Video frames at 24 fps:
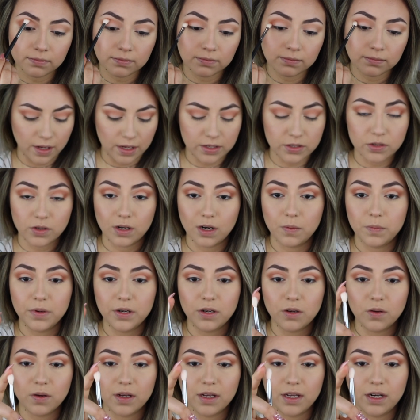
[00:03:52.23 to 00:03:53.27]
Okay, so now I'm going to
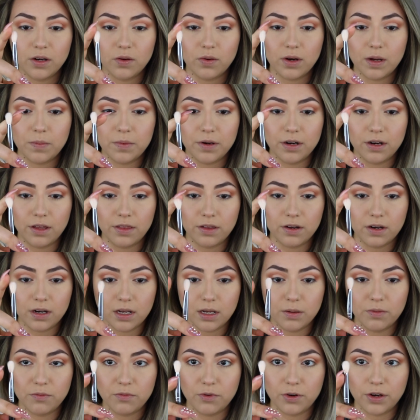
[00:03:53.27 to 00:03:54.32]
go ahead and grab another
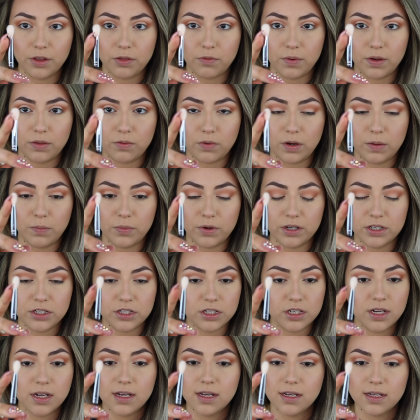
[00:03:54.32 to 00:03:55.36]
M433 brush,
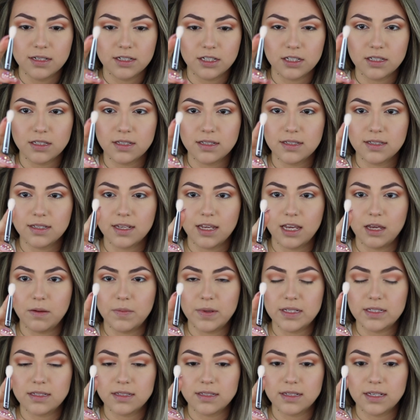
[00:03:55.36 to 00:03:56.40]
just the same.
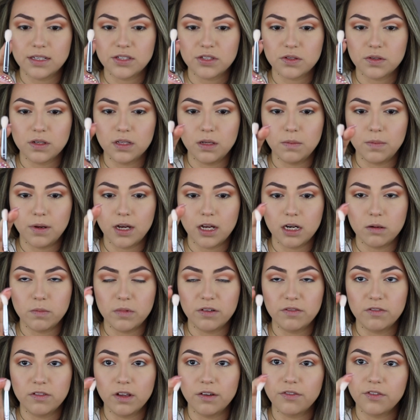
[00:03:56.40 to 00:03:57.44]
It's denser in the bottom and
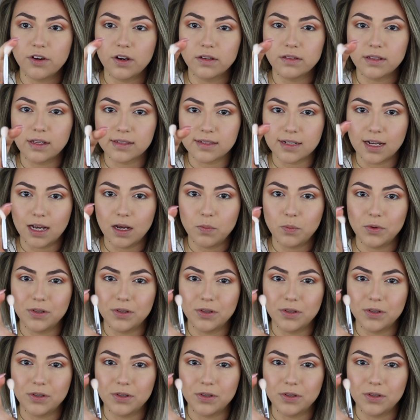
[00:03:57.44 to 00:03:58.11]
fluffier at the top.